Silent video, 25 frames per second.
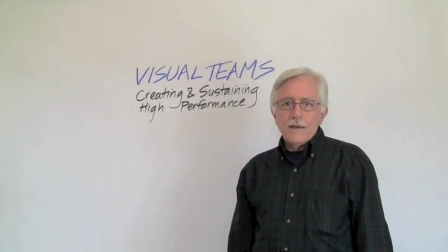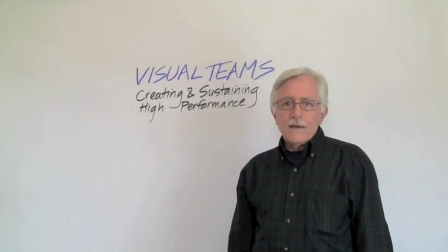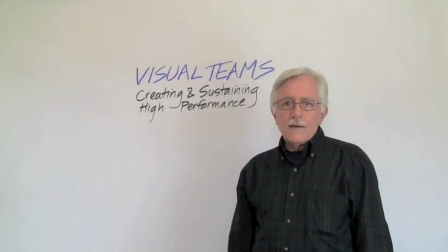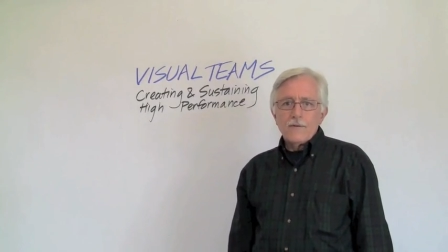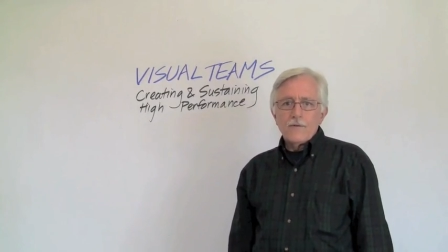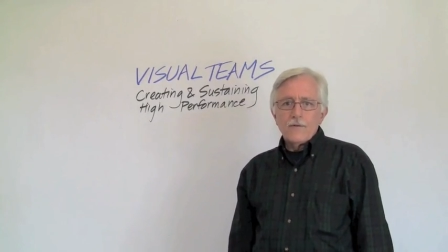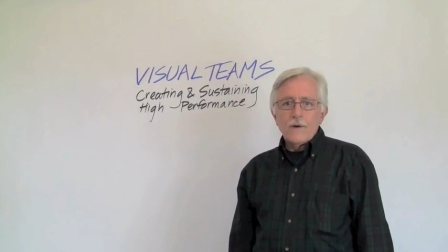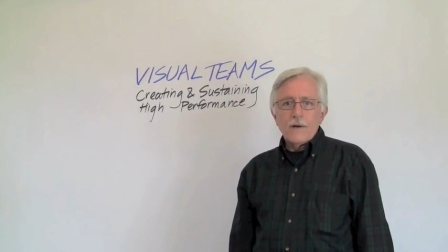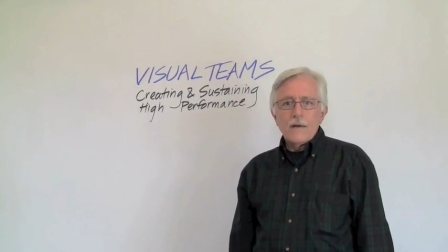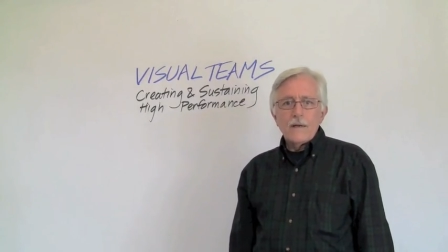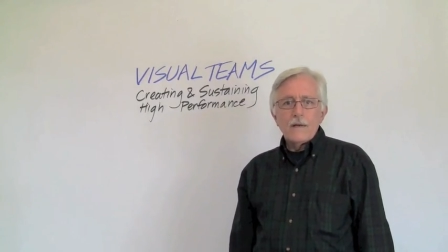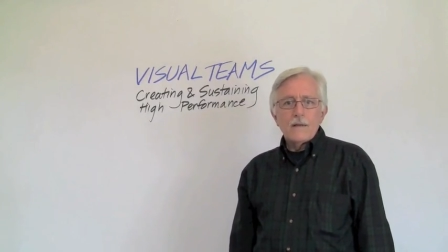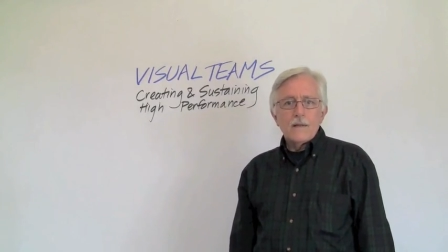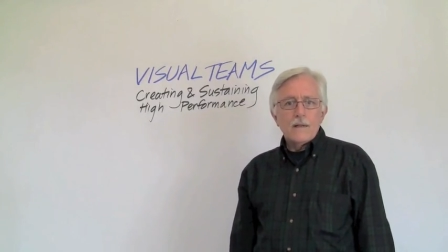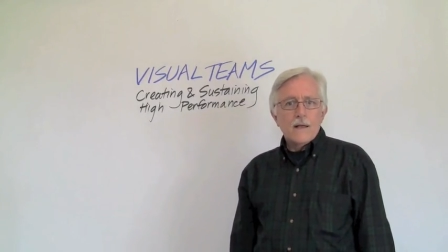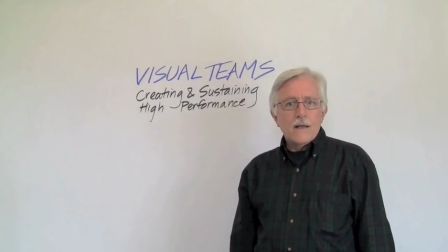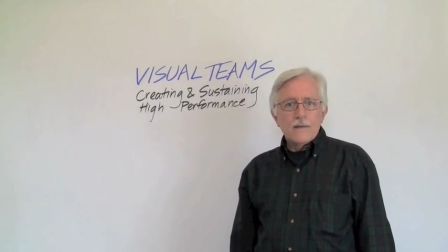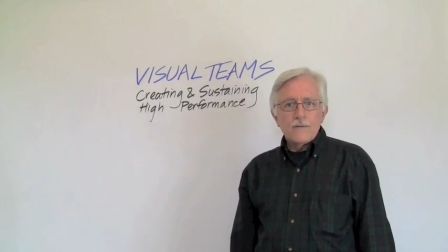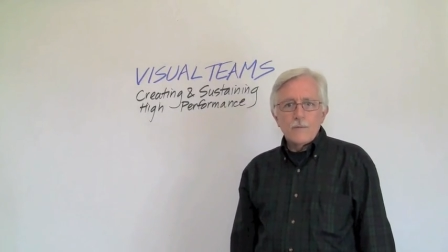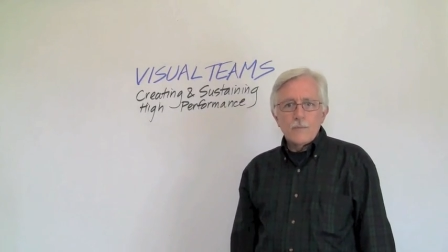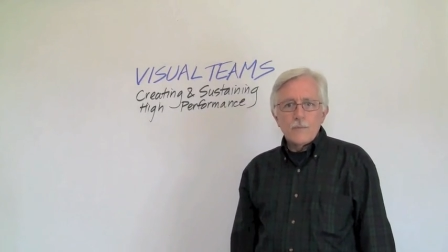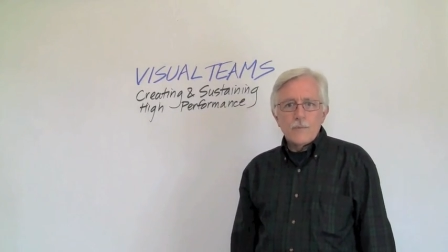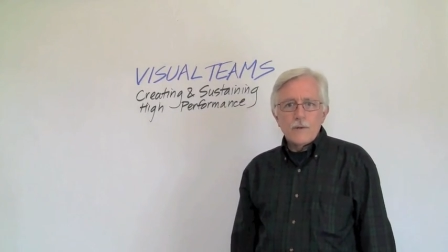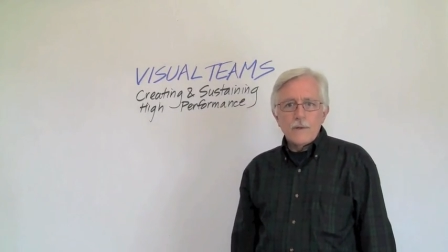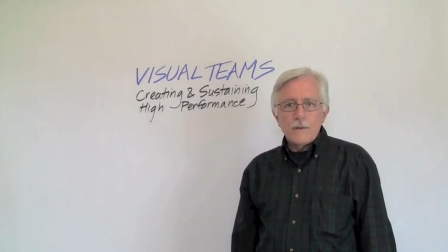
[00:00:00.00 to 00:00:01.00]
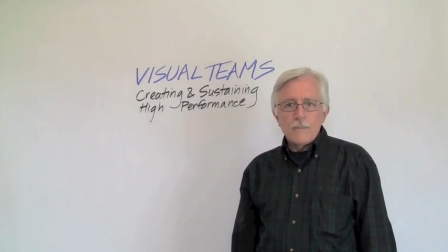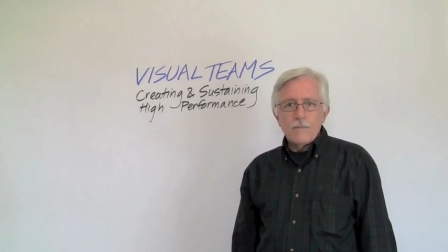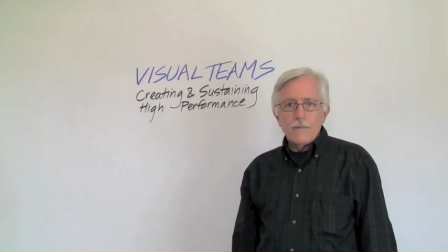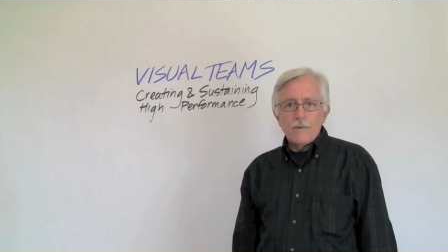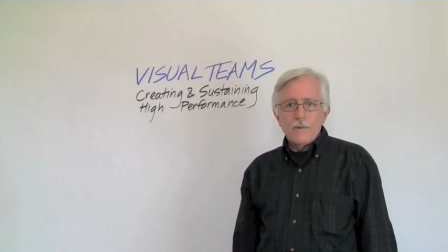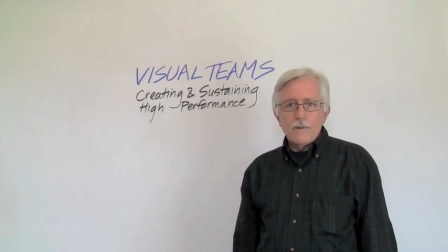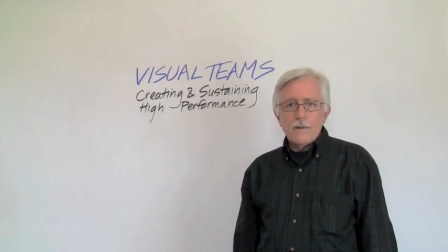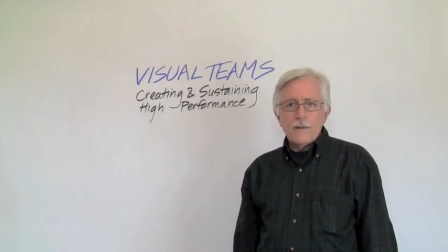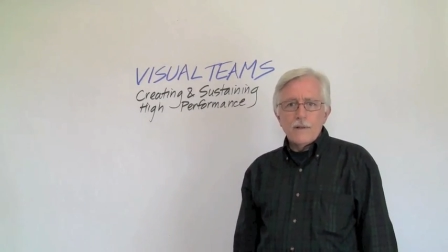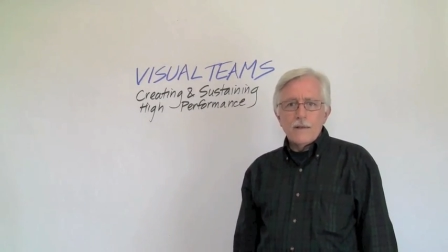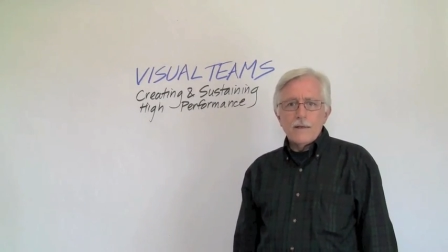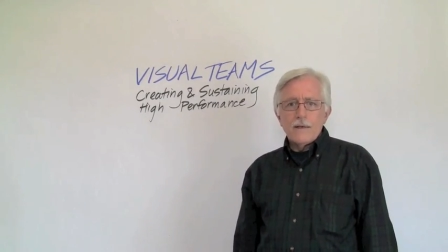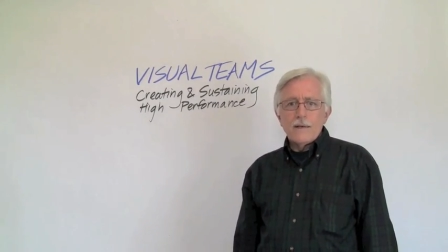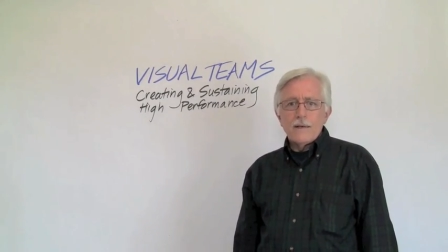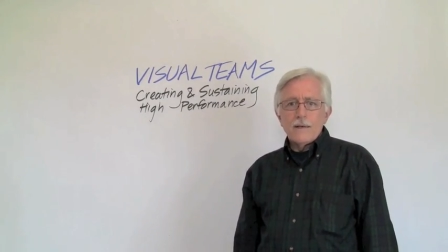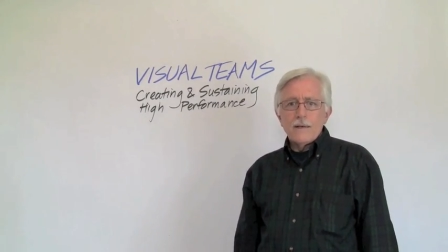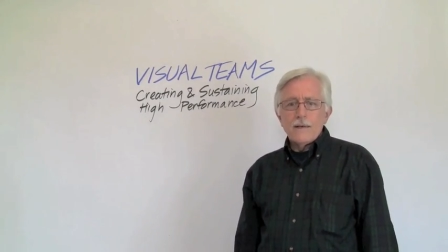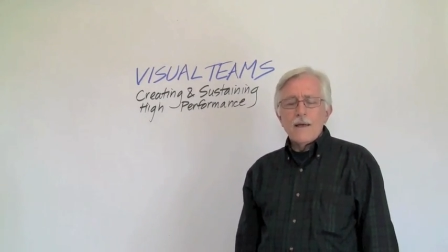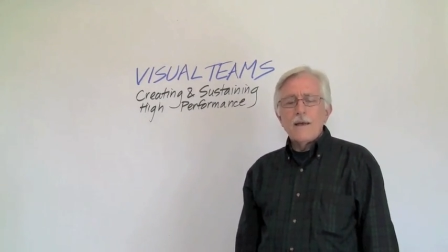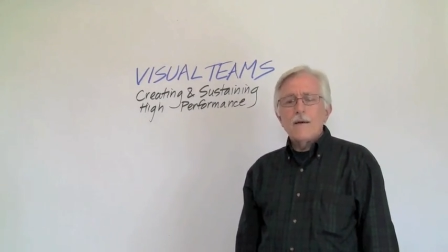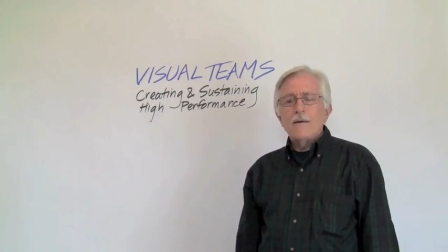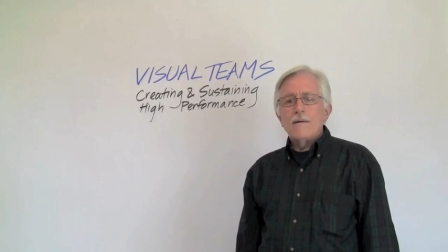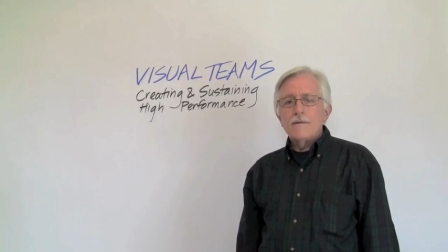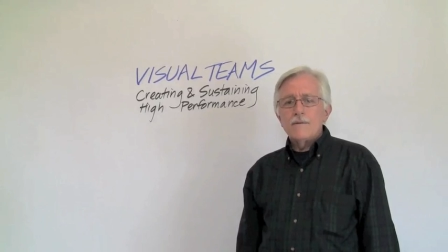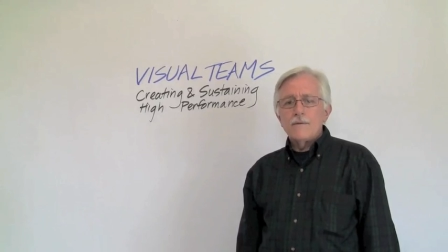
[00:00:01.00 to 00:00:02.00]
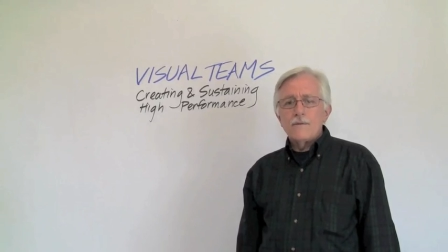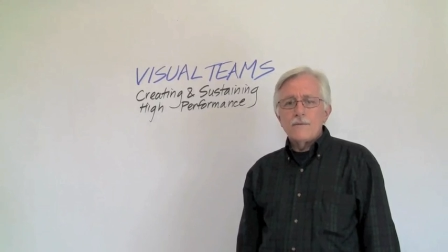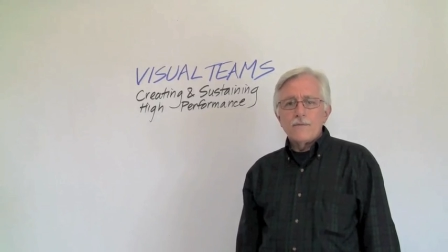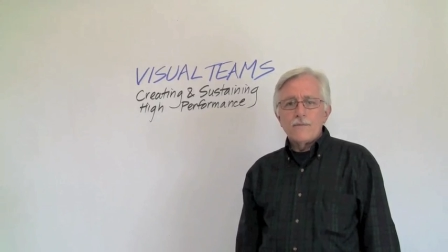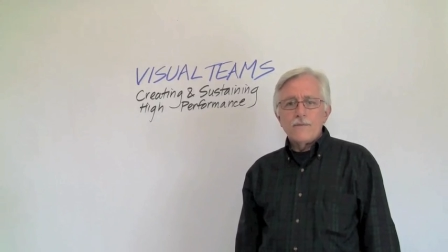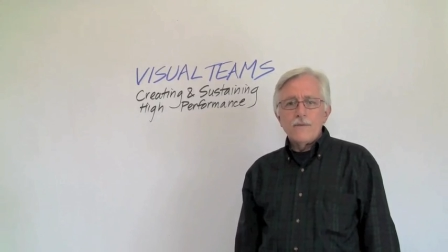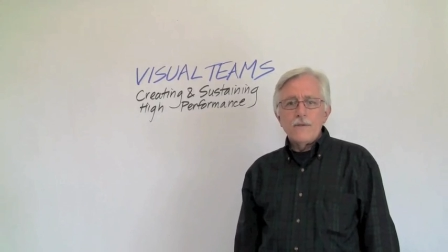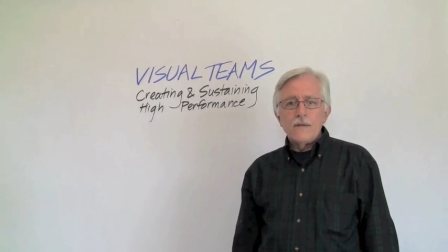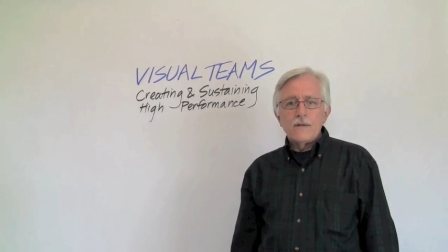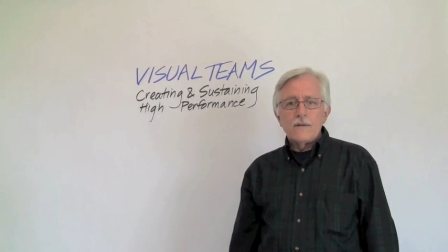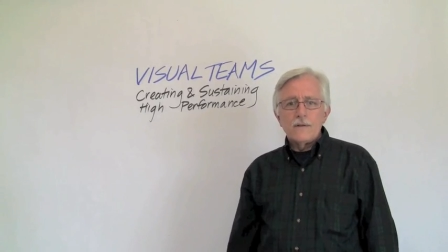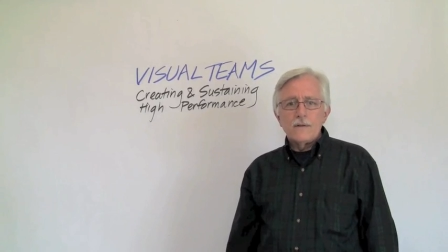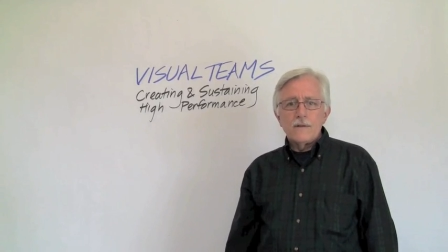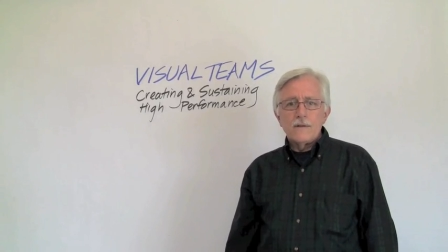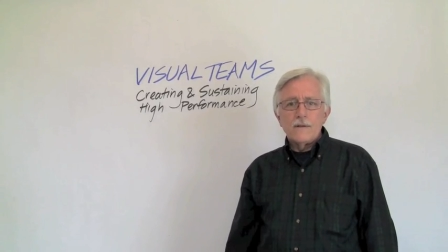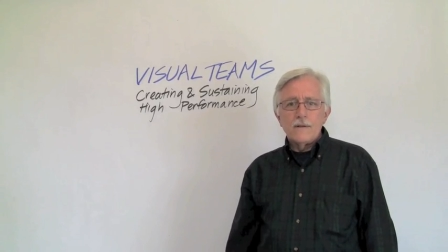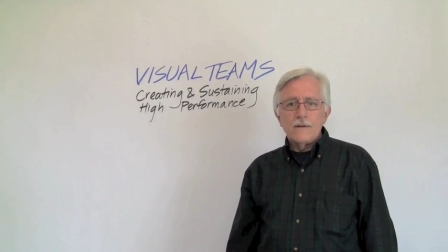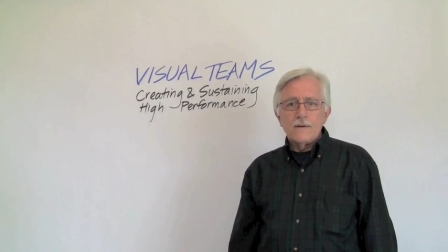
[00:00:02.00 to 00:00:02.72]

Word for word: Trained lots of people, and now it's a field